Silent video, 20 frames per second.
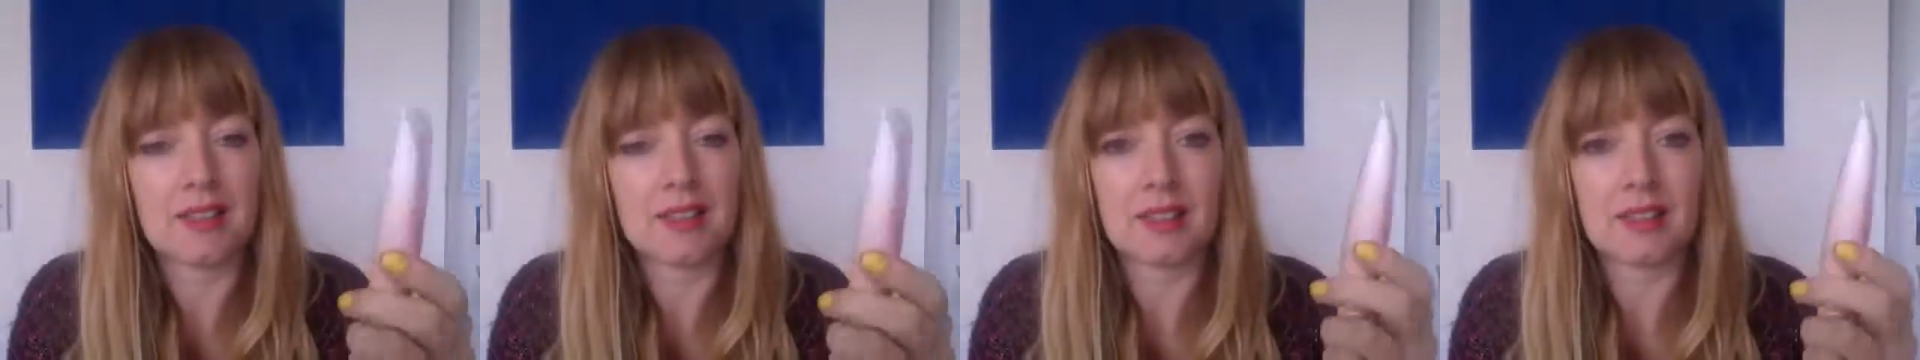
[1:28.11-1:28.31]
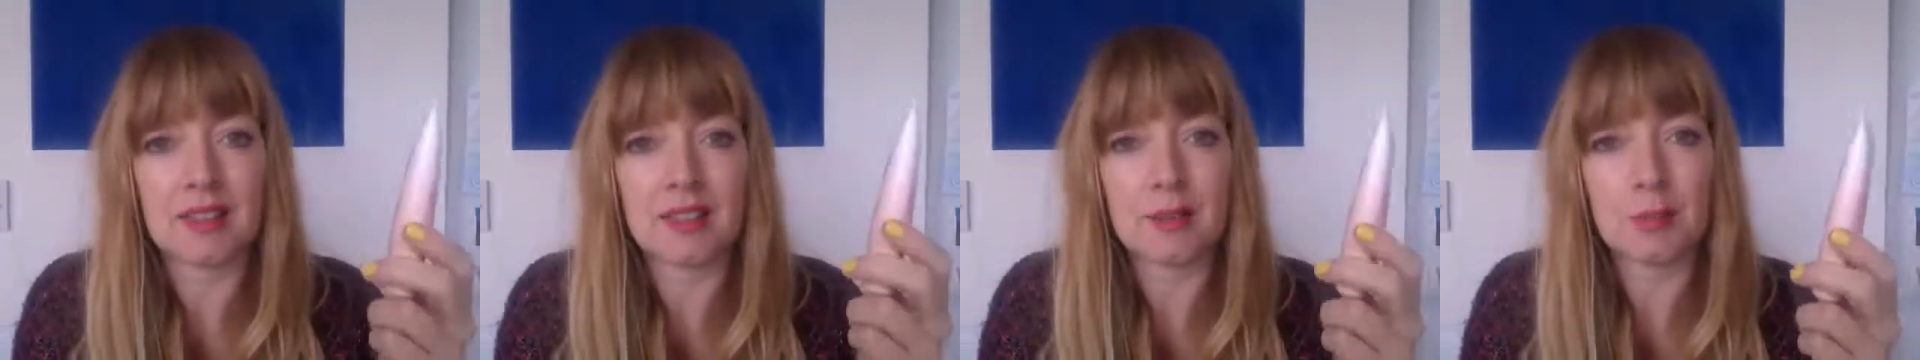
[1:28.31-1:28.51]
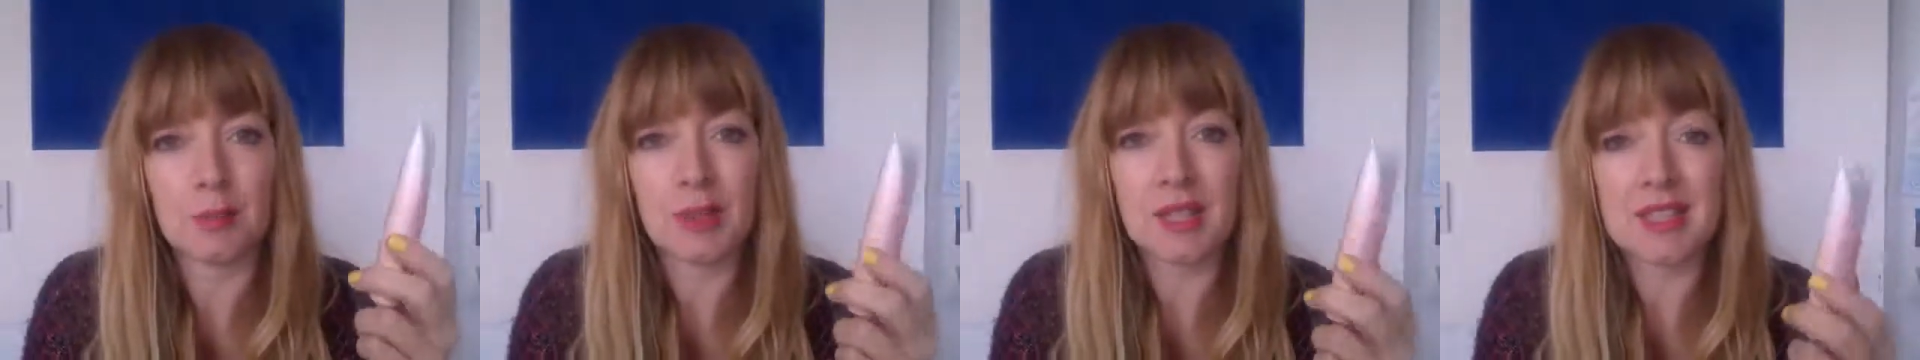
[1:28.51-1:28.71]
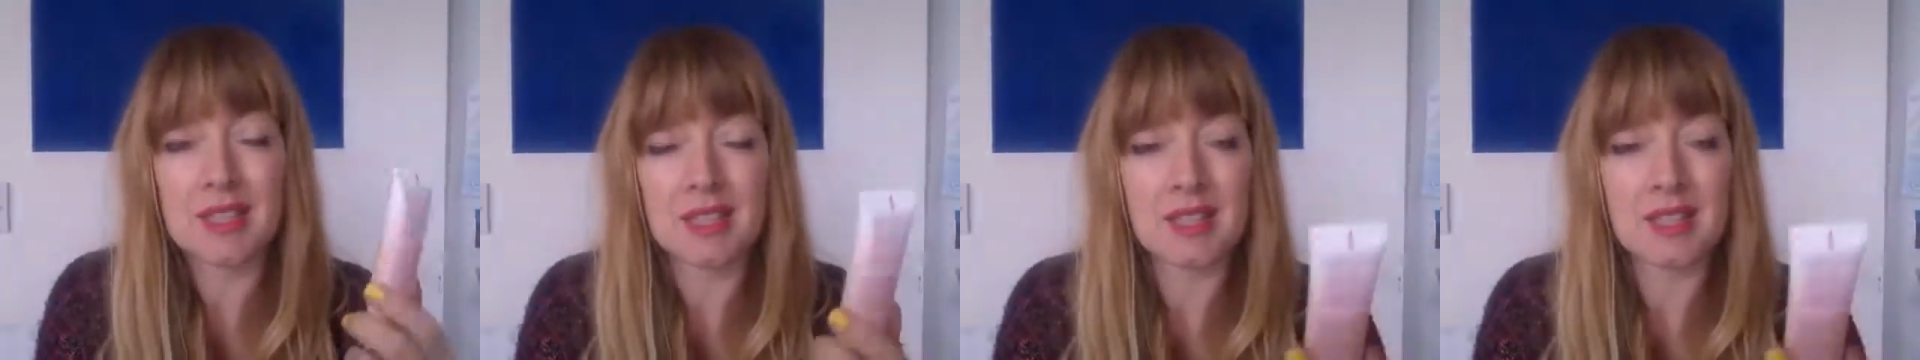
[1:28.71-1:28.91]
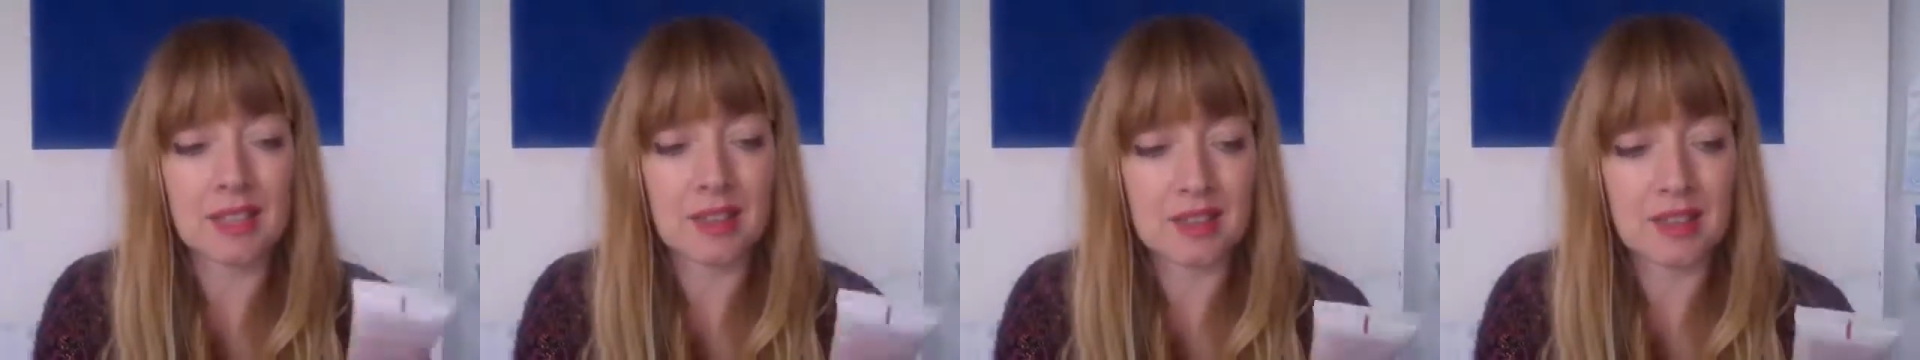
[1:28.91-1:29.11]
is
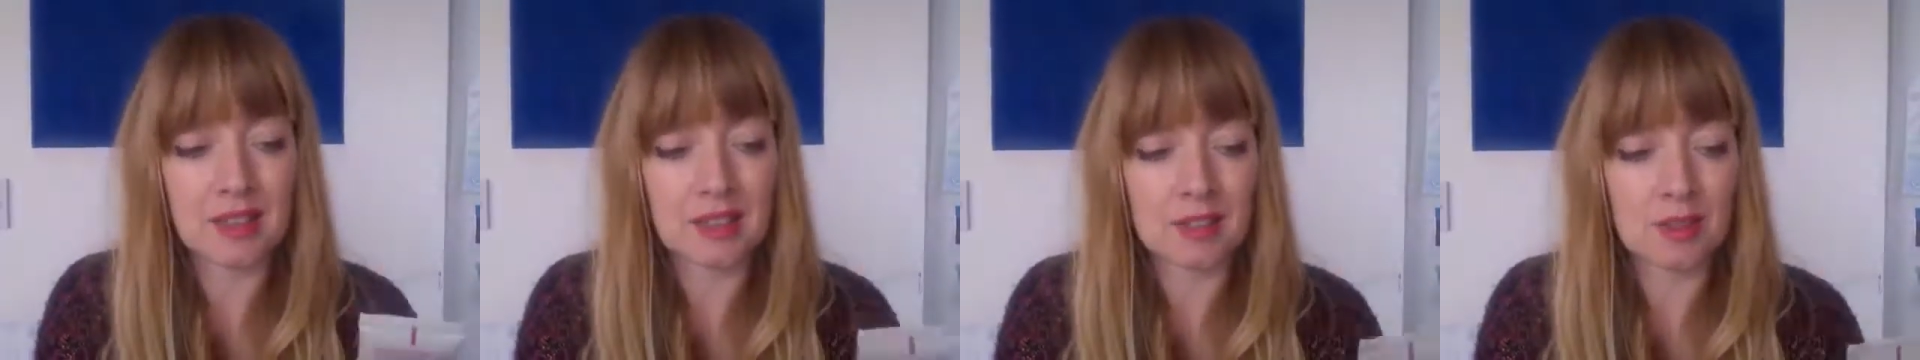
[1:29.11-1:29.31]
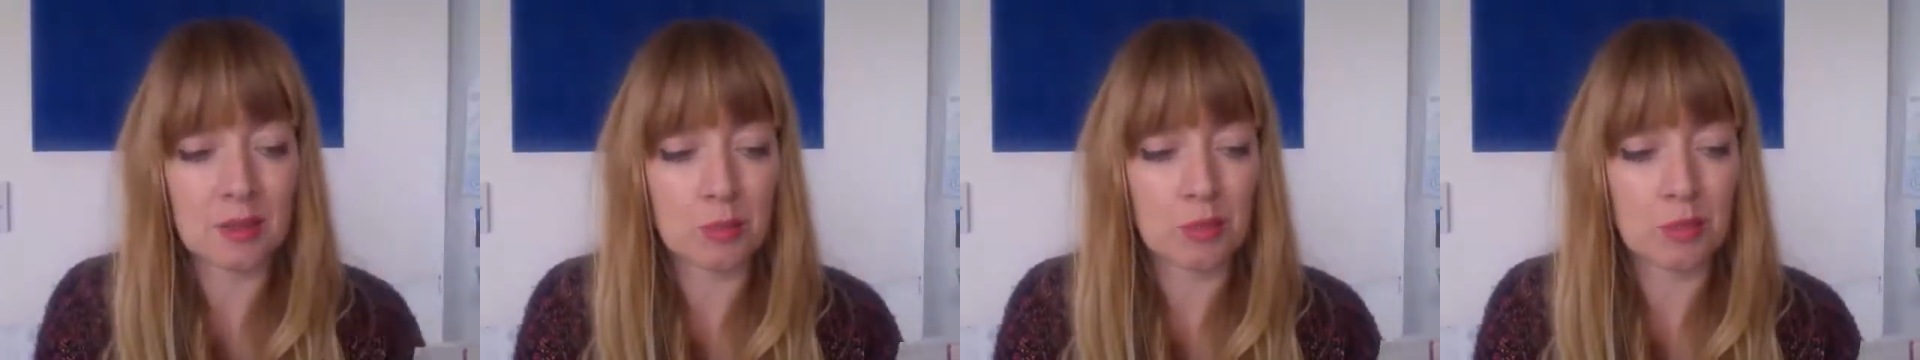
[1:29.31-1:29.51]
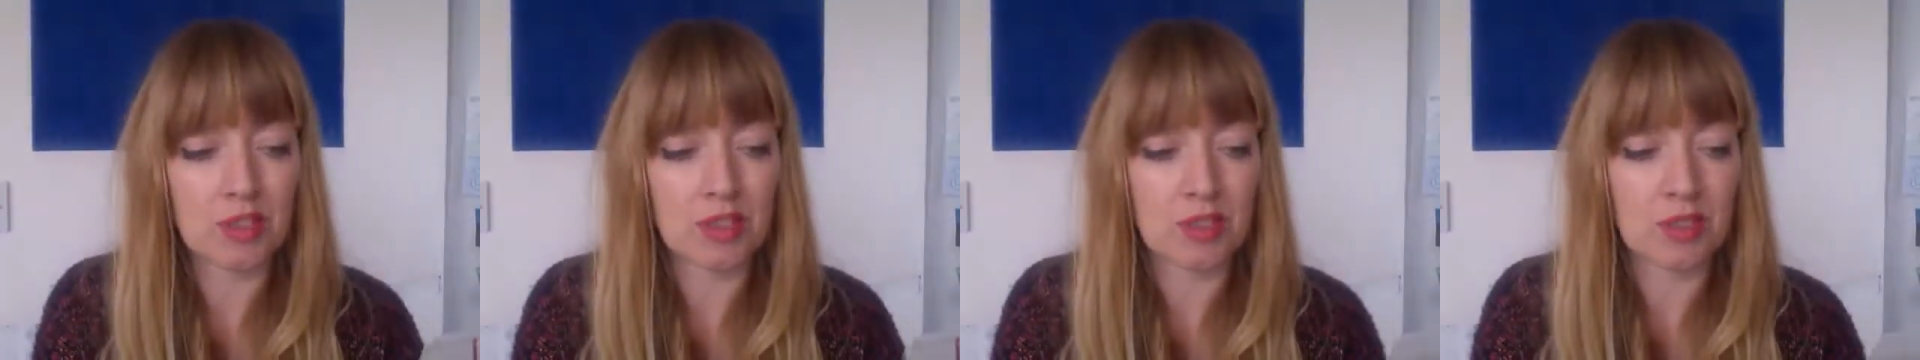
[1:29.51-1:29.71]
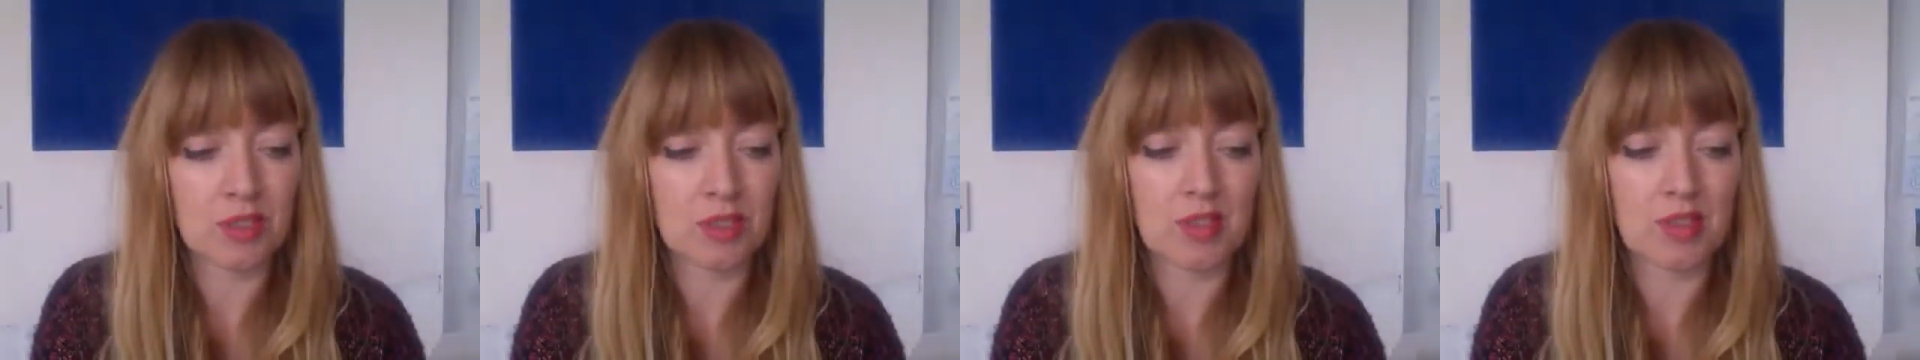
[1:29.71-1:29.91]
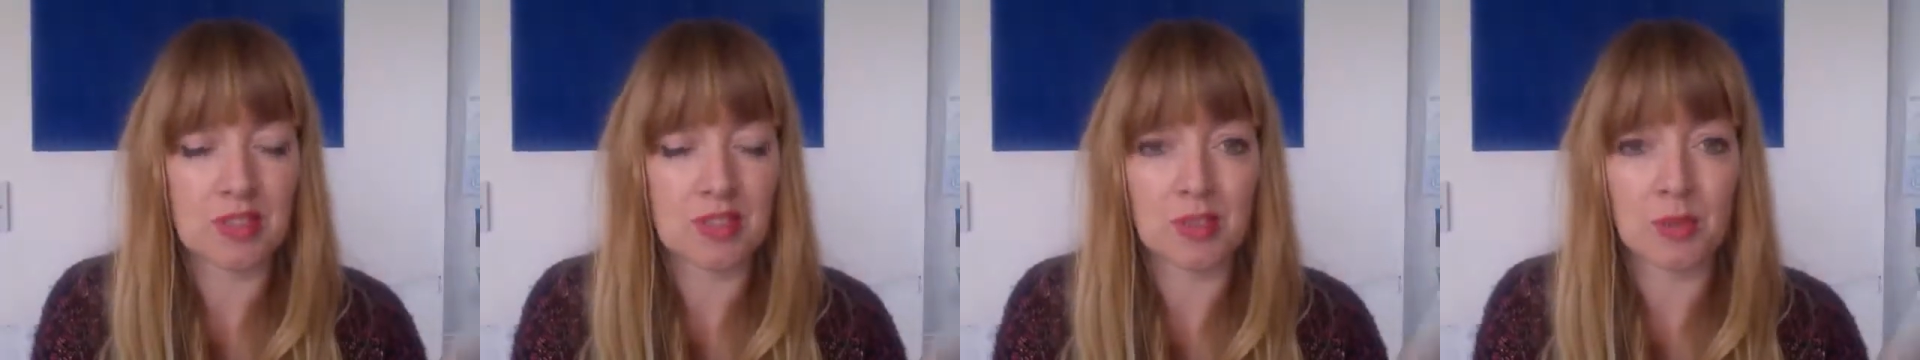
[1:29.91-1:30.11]
basically a tinted moisturiser